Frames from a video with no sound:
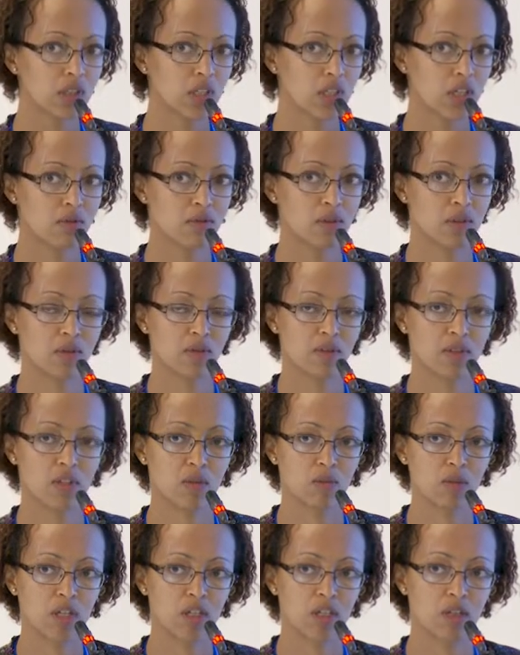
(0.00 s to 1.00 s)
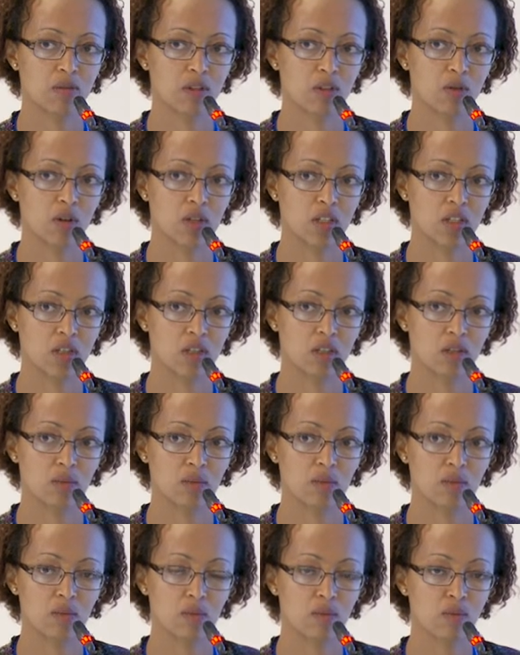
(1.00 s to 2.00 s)
every firm and everyone in
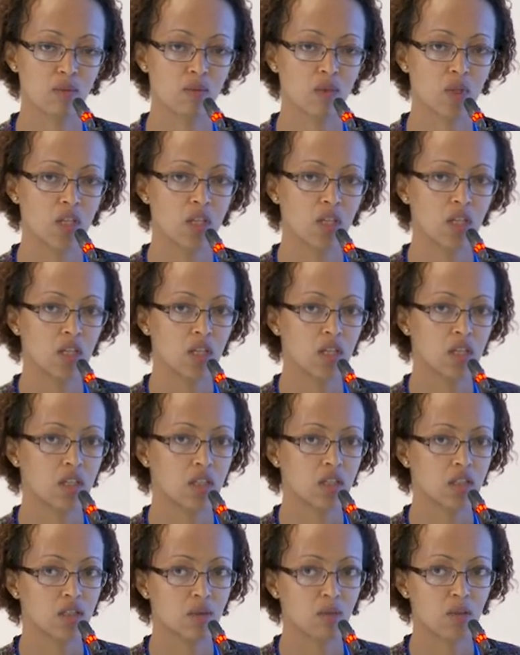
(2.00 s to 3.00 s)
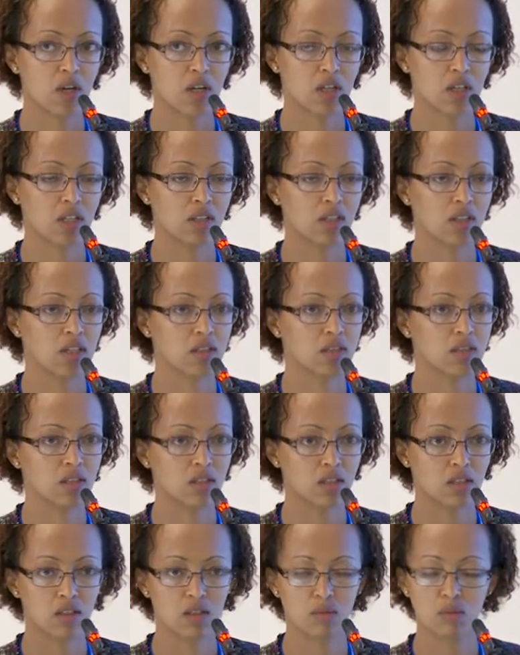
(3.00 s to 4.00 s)
the market has
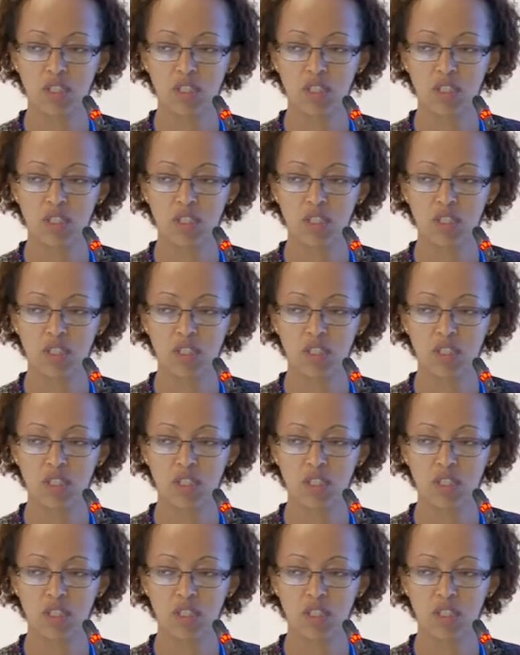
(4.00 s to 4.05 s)
a